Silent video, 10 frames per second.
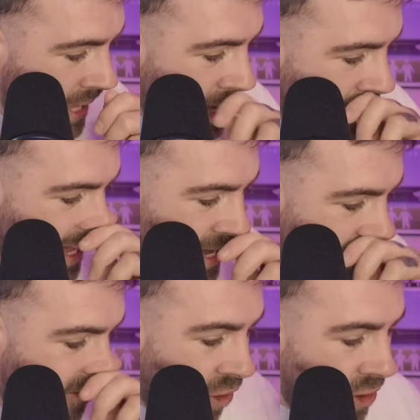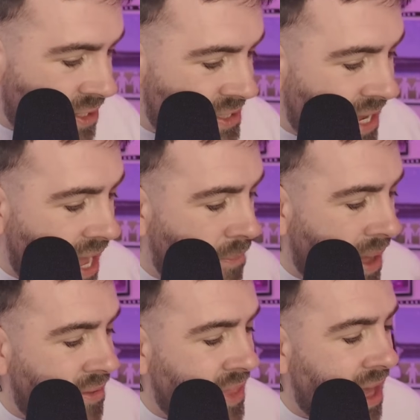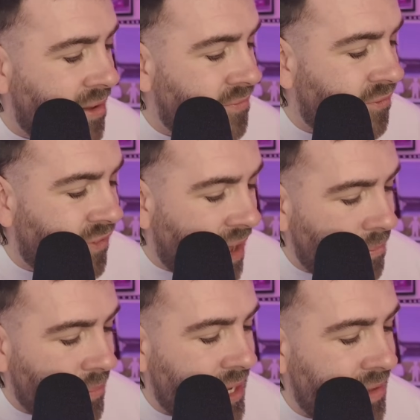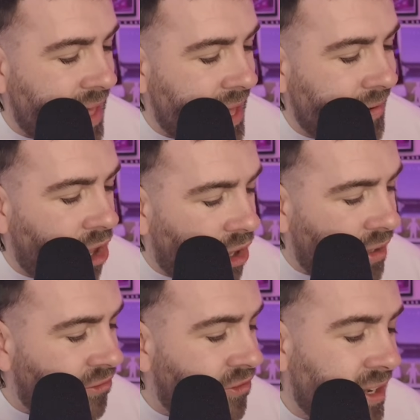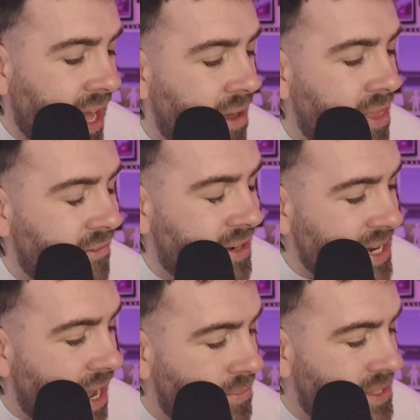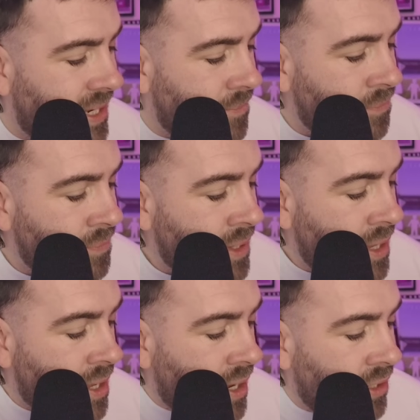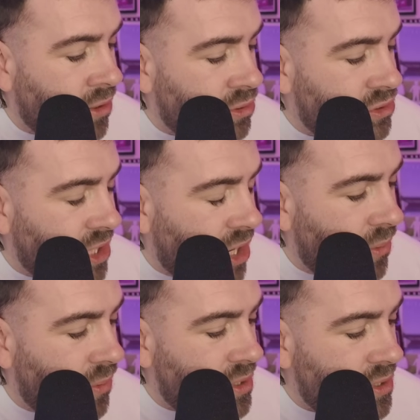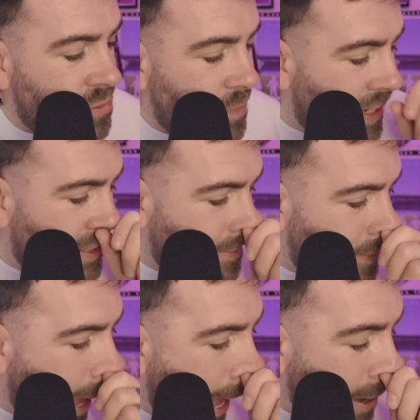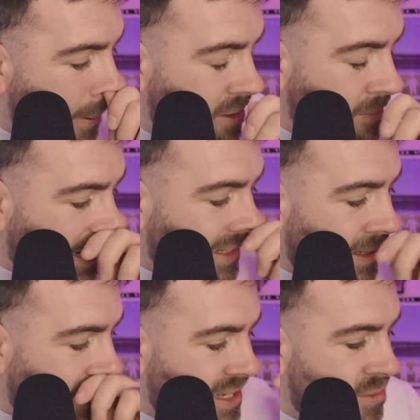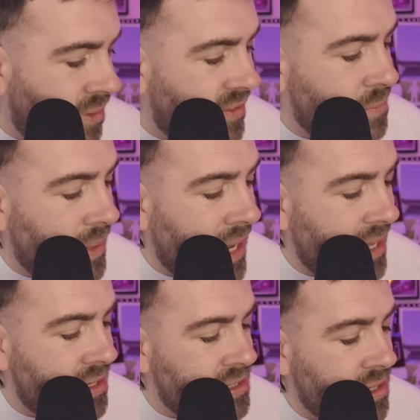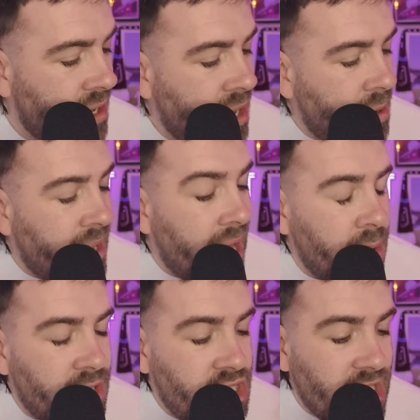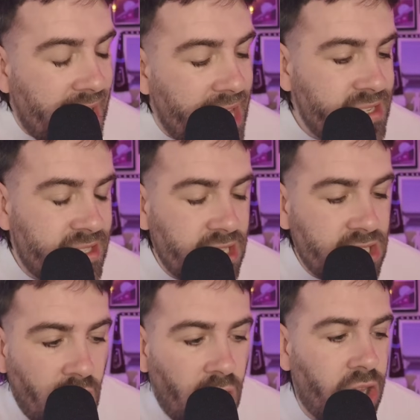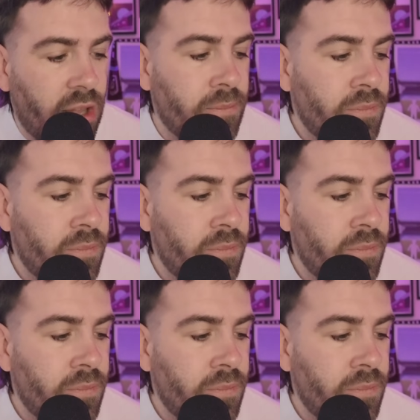He finds out about their family, their life, and how they're adapting. And he also speaks about how demanding he is with his players, but how he shares the time